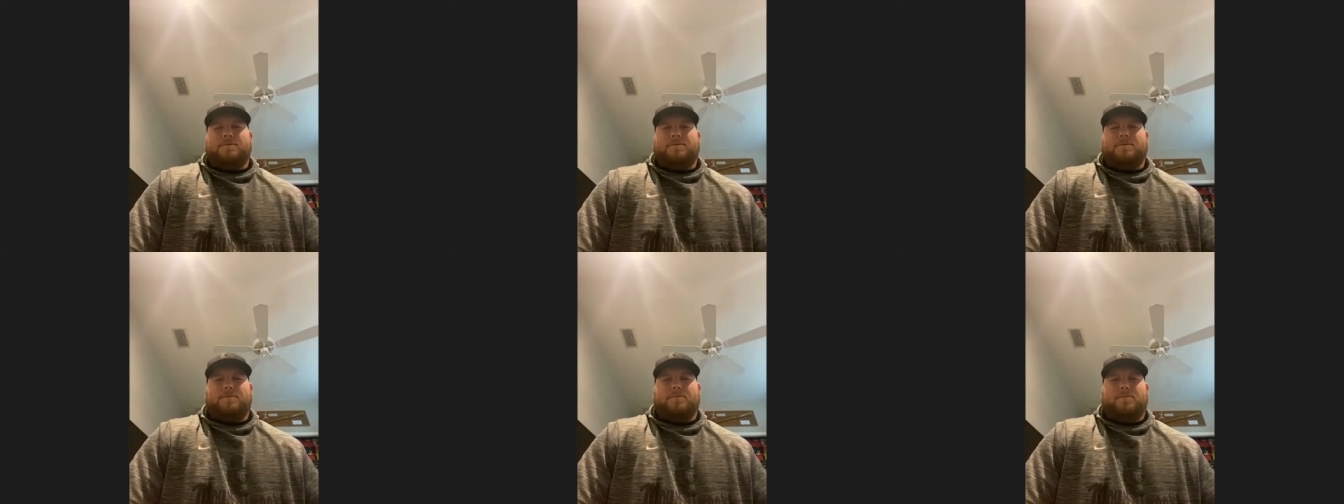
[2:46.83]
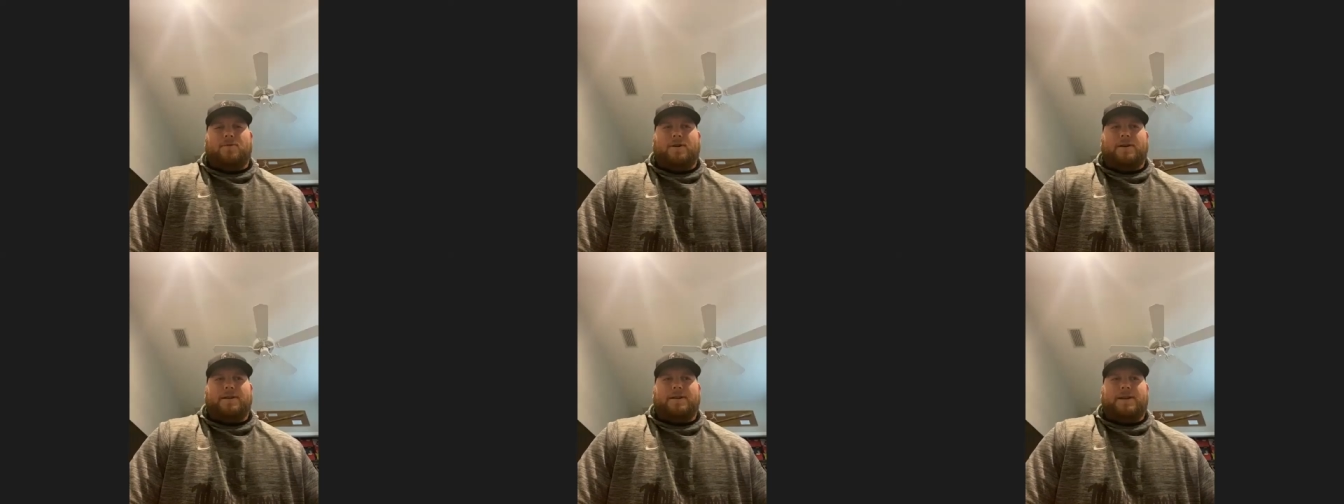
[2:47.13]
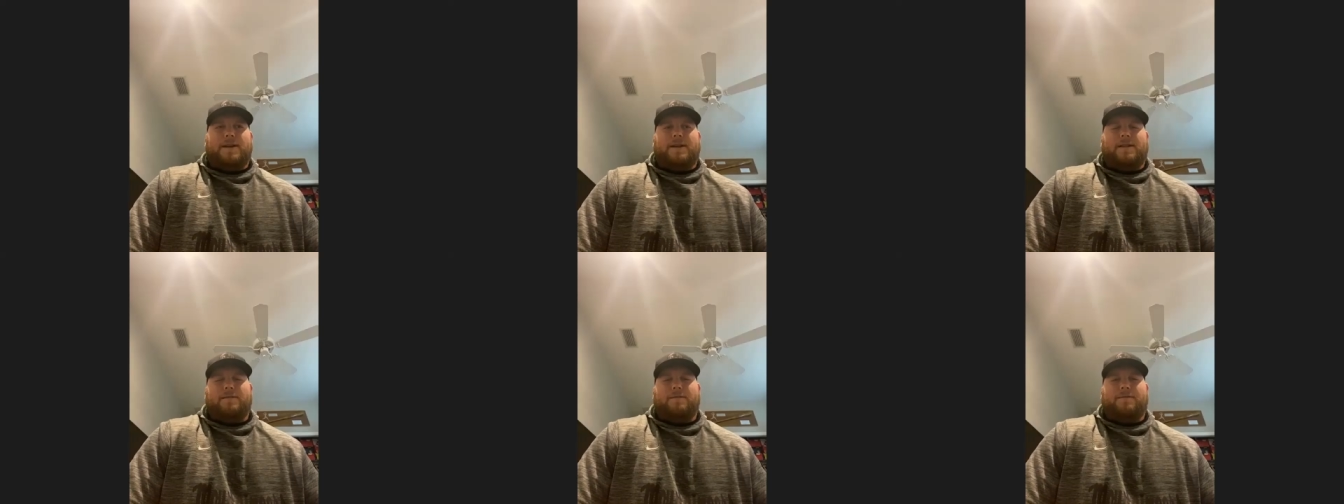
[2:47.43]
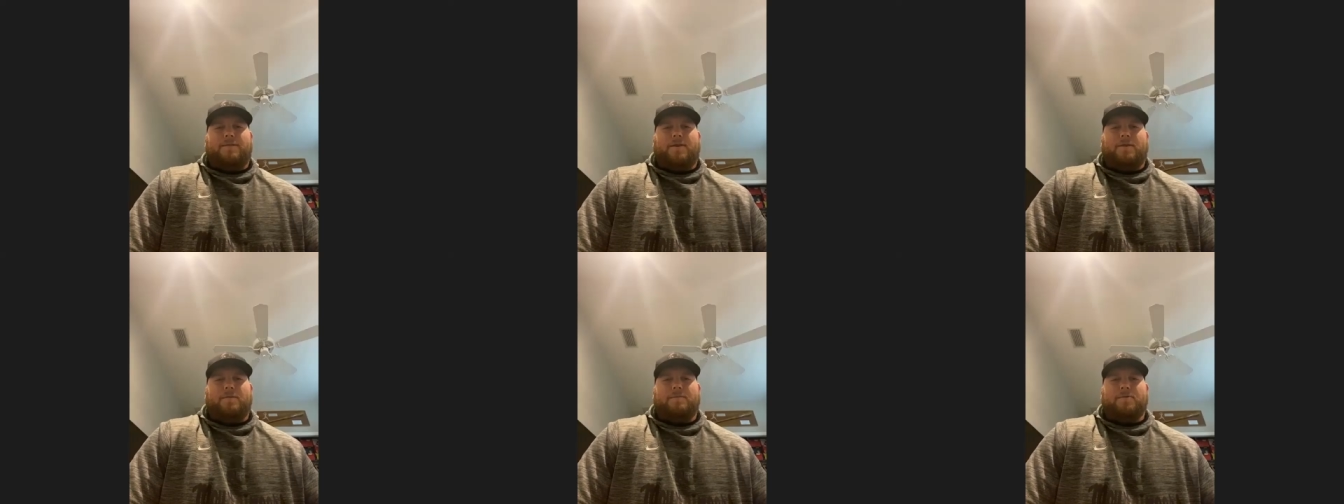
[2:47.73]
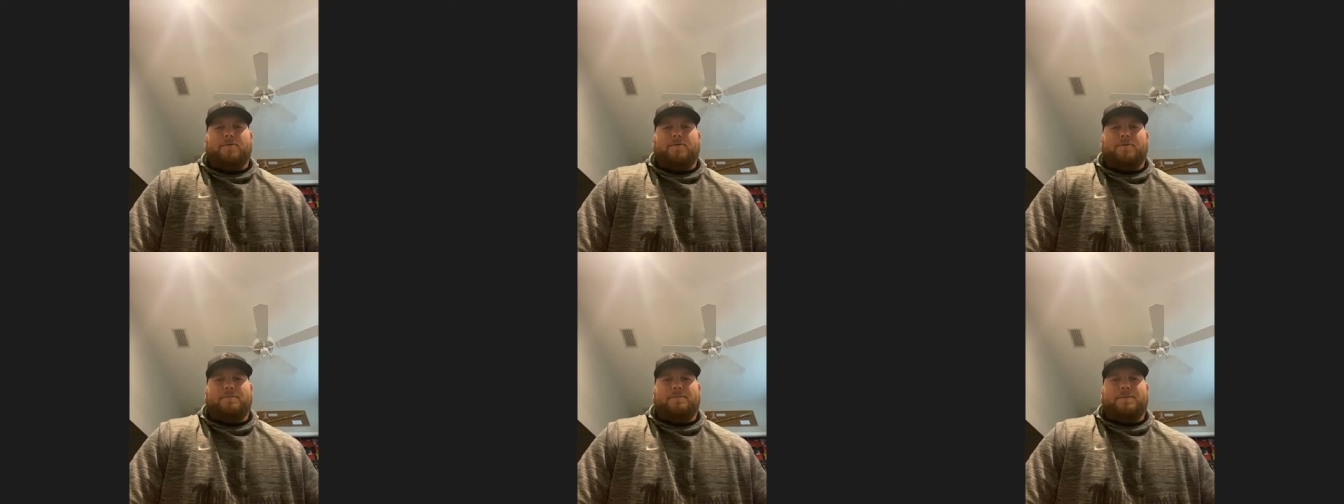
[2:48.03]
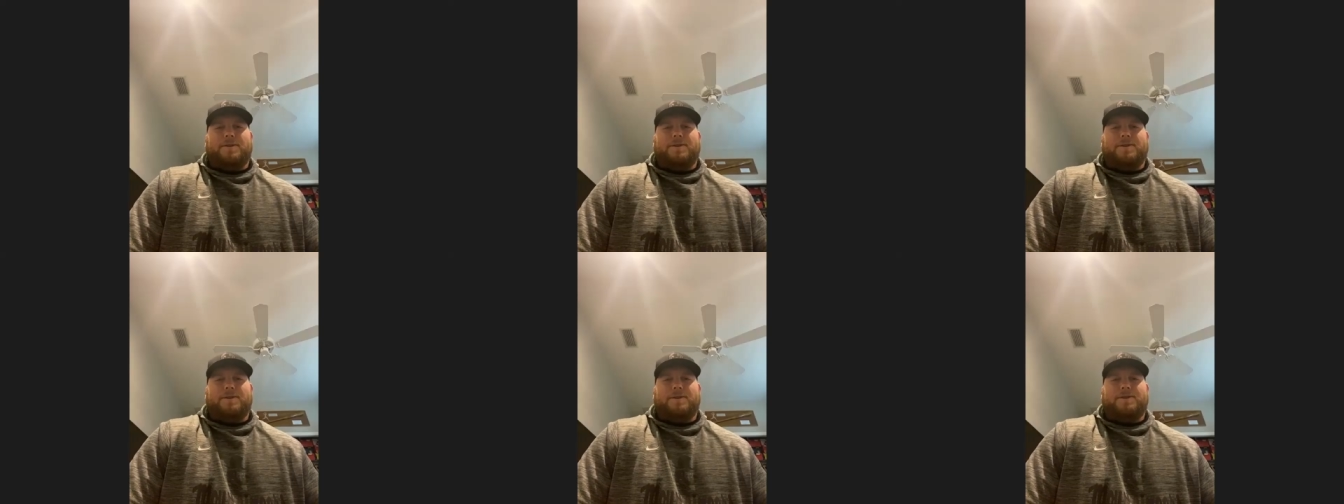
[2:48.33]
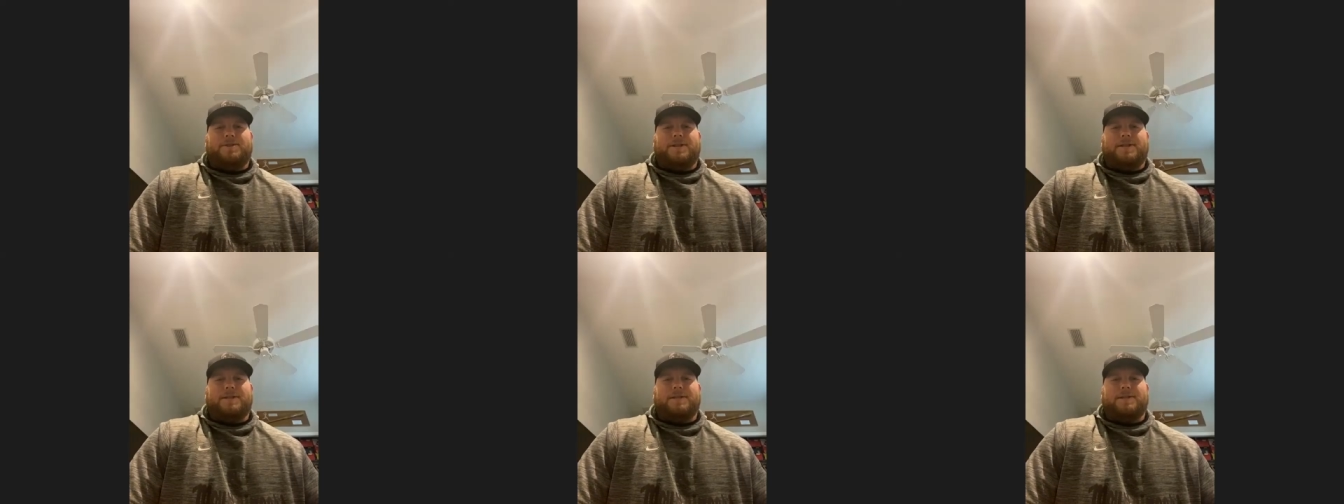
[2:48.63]
one, get in the film room, but
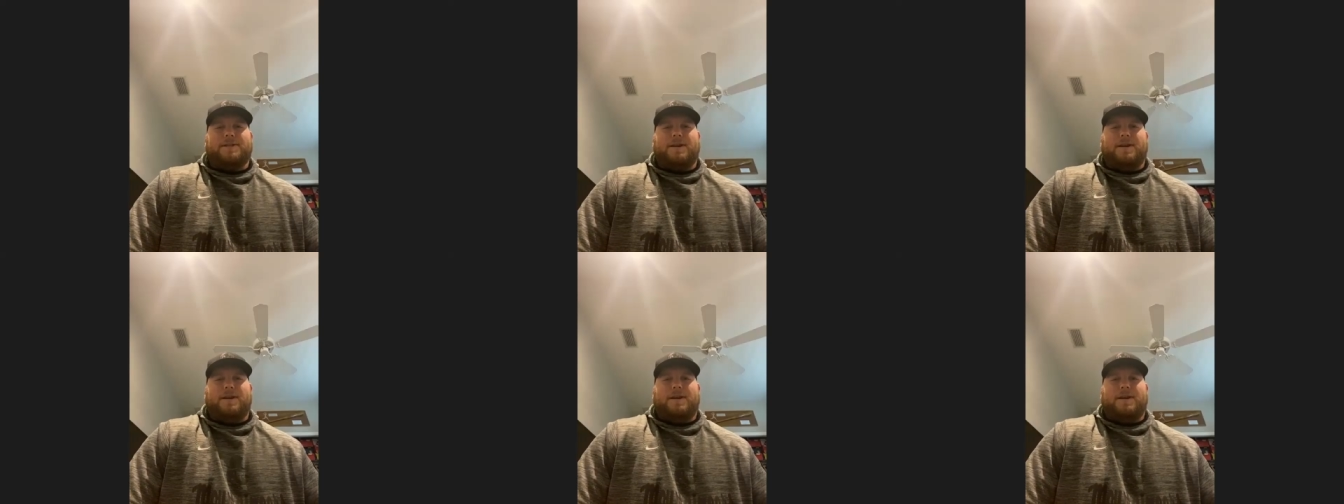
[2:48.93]
just